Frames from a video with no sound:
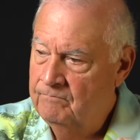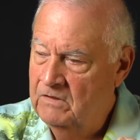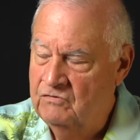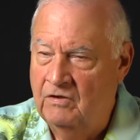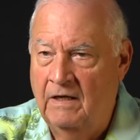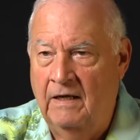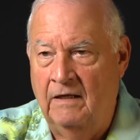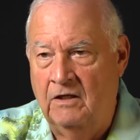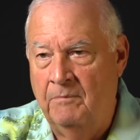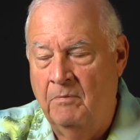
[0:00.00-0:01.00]

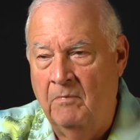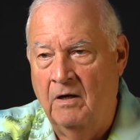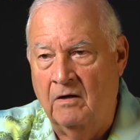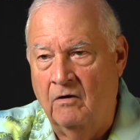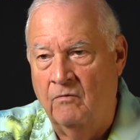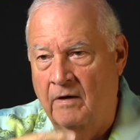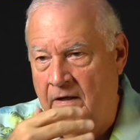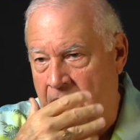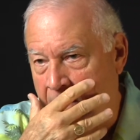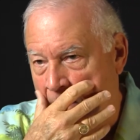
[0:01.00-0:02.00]
saying, keep America great
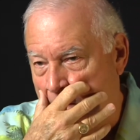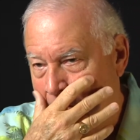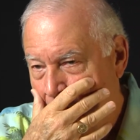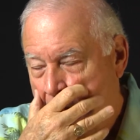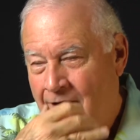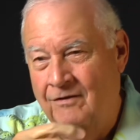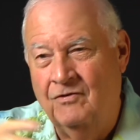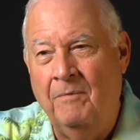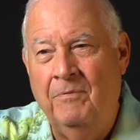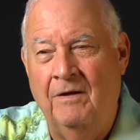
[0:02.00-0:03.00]
again. And
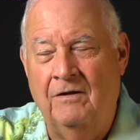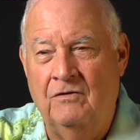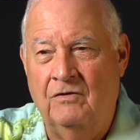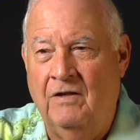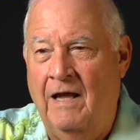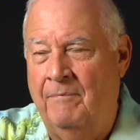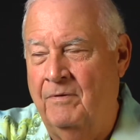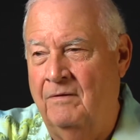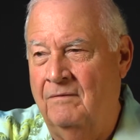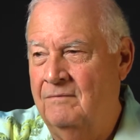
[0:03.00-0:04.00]
something had just
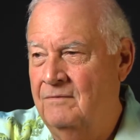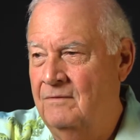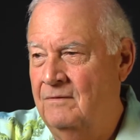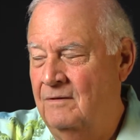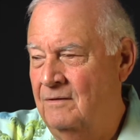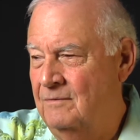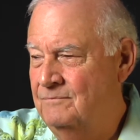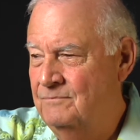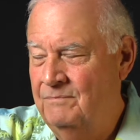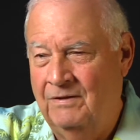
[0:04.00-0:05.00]
happened, um,
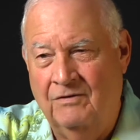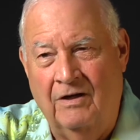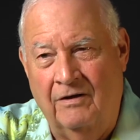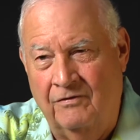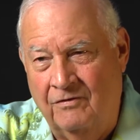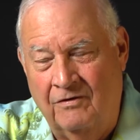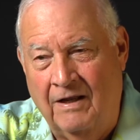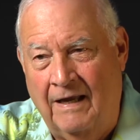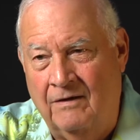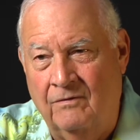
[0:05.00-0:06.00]
terrorist
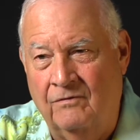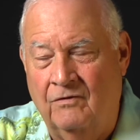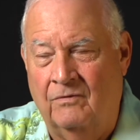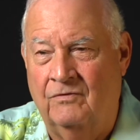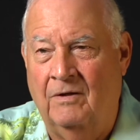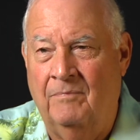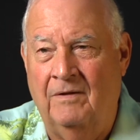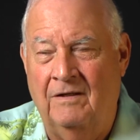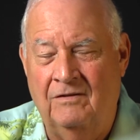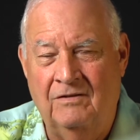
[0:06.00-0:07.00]
attack or, or
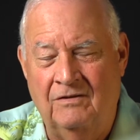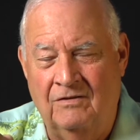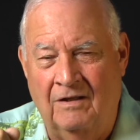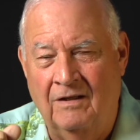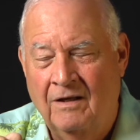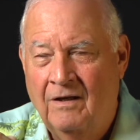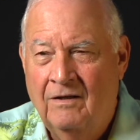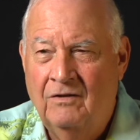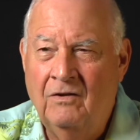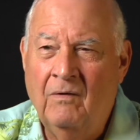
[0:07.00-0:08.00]
something. She said,
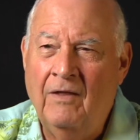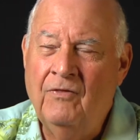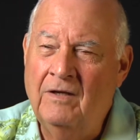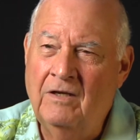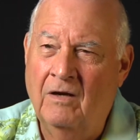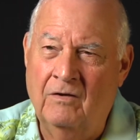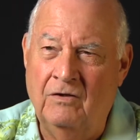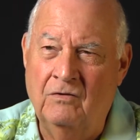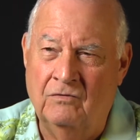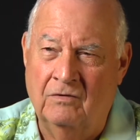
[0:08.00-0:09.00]
you know, I think you ought to
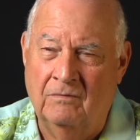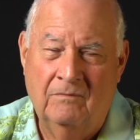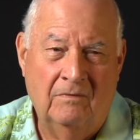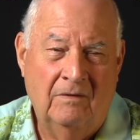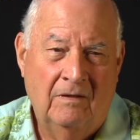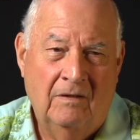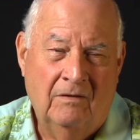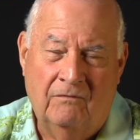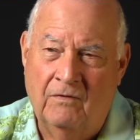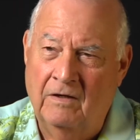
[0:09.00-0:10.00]
use the,
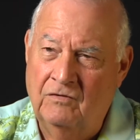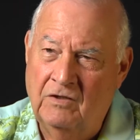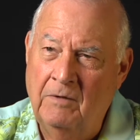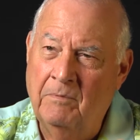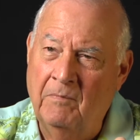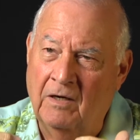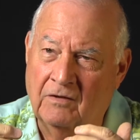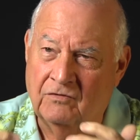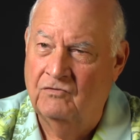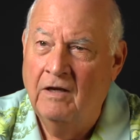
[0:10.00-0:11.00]
the phrase, keep
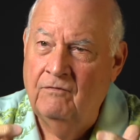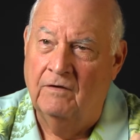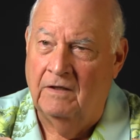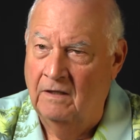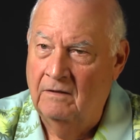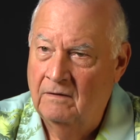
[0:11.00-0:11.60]
America safe again.